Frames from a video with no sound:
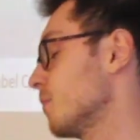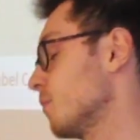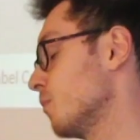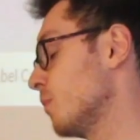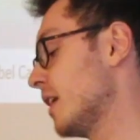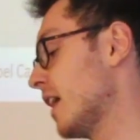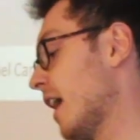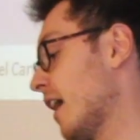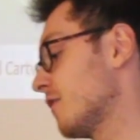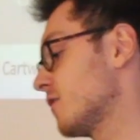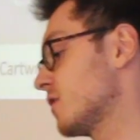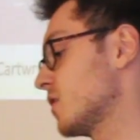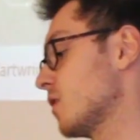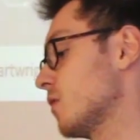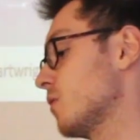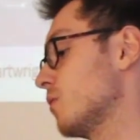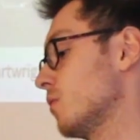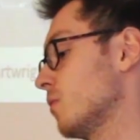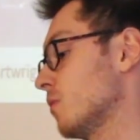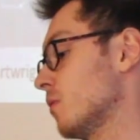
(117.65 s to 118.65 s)
we have
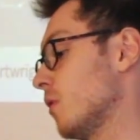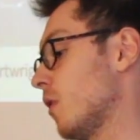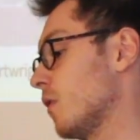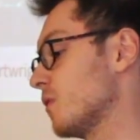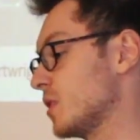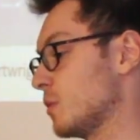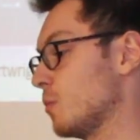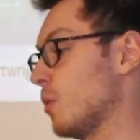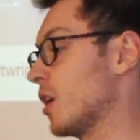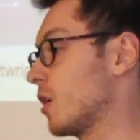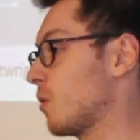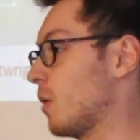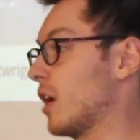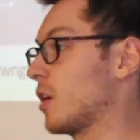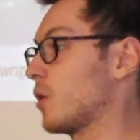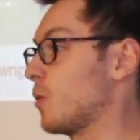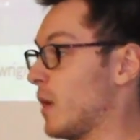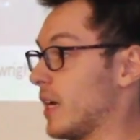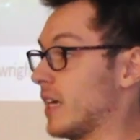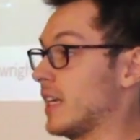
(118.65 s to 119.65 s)
to obviously work
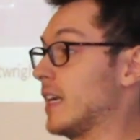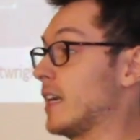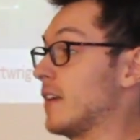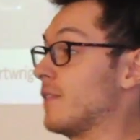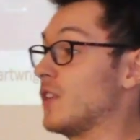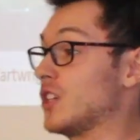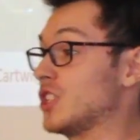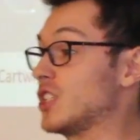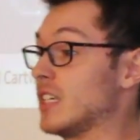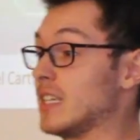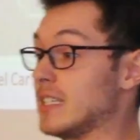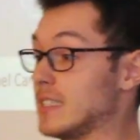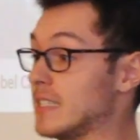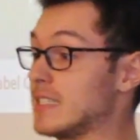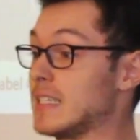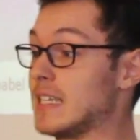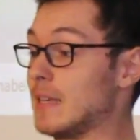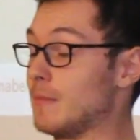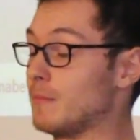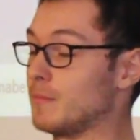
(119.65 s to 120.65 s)
quite quickly and efficiently as a
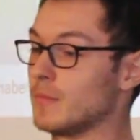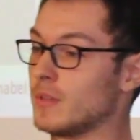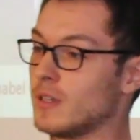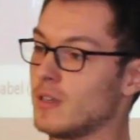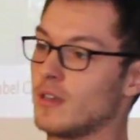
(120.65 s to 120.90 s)
team,